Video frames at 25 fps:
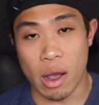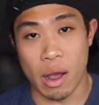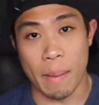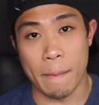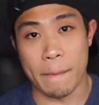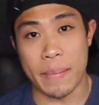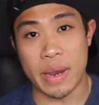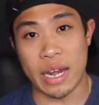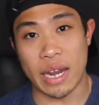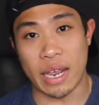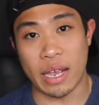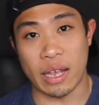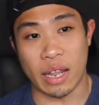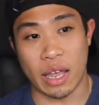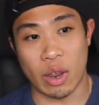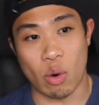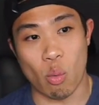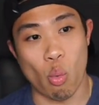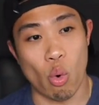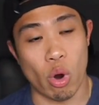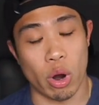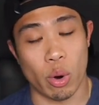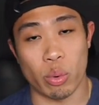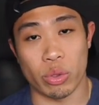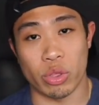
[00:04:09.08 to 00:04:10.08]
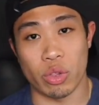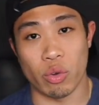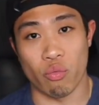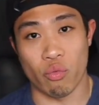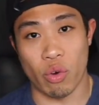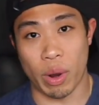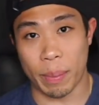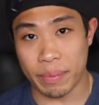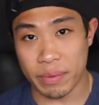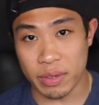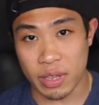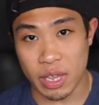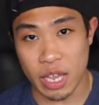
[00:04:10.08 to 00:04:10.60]
meaning work with the
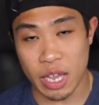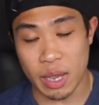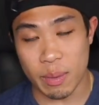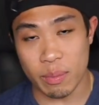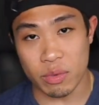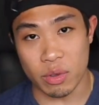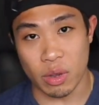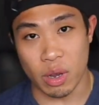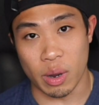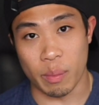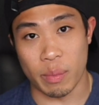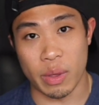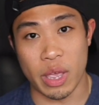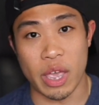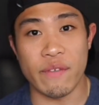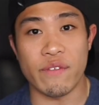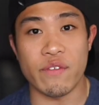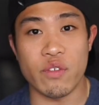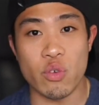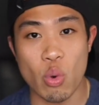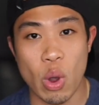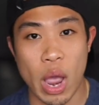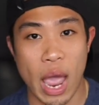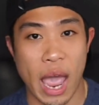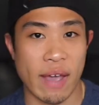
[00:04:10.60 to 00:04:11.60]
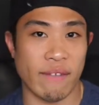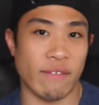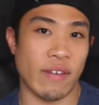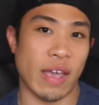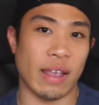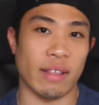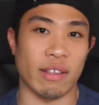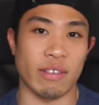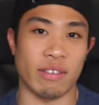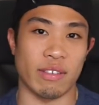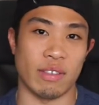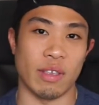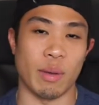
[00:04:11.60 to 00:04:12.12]
rep schemes. If you have
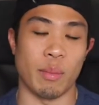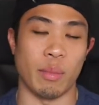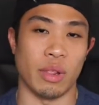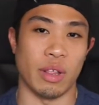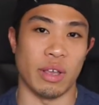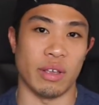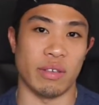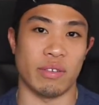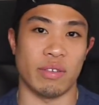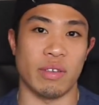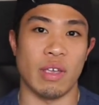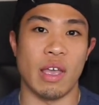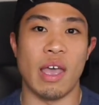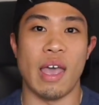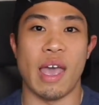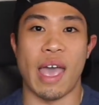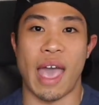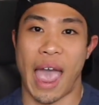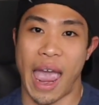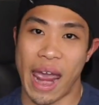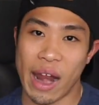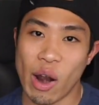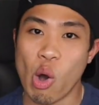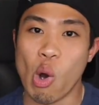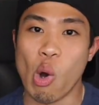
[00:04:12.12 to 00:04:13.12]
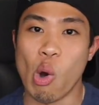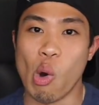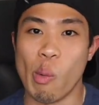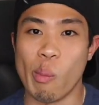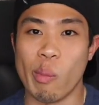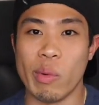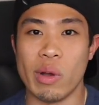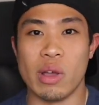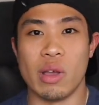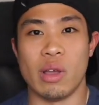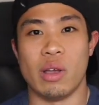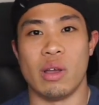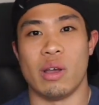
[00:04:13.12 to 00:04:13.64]
had the stimulus at
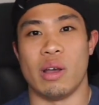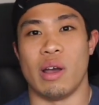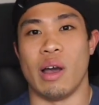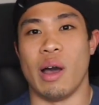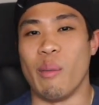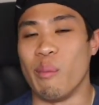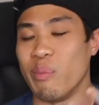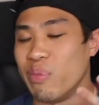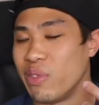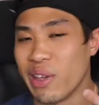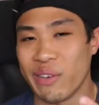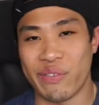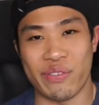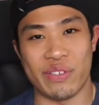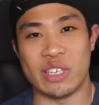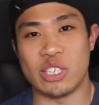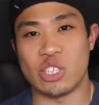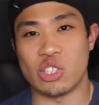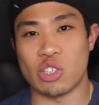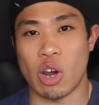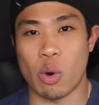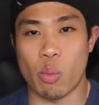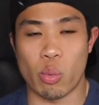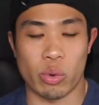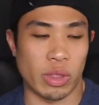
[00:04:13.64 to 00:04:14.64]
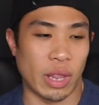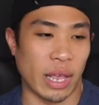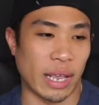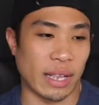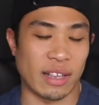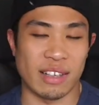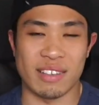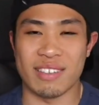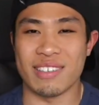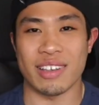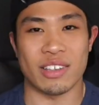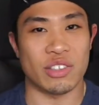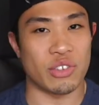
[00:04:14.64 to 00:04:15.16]
home, definitely start with
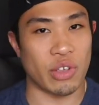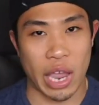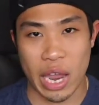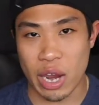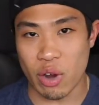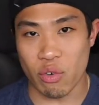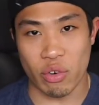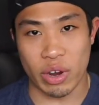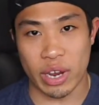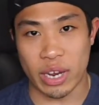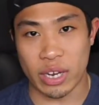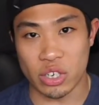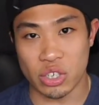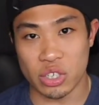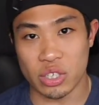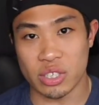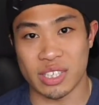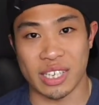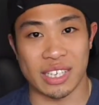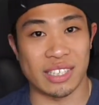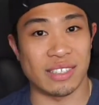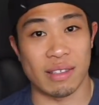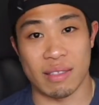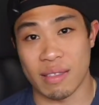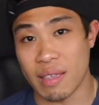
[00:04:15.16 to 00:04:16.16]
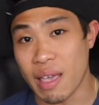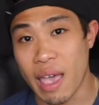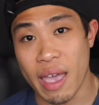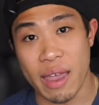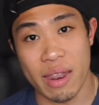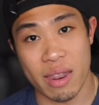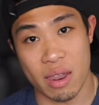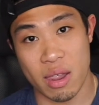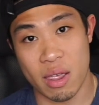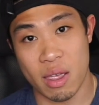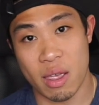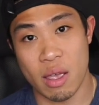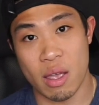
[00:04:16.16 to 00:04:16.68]
the 6 to 8 range, 6 to
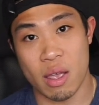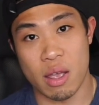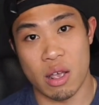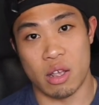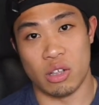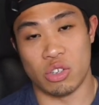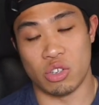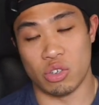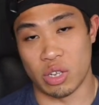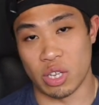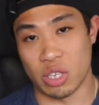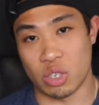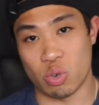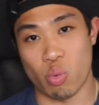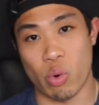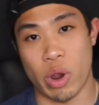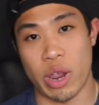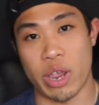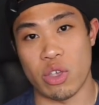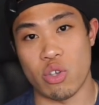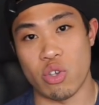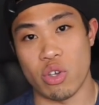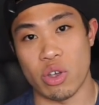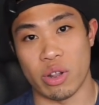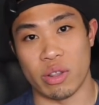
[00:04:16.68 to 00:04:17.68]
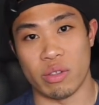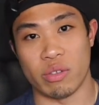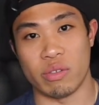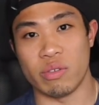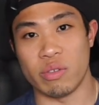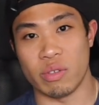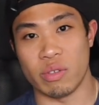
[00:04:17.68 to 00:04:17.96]
10. So this way you could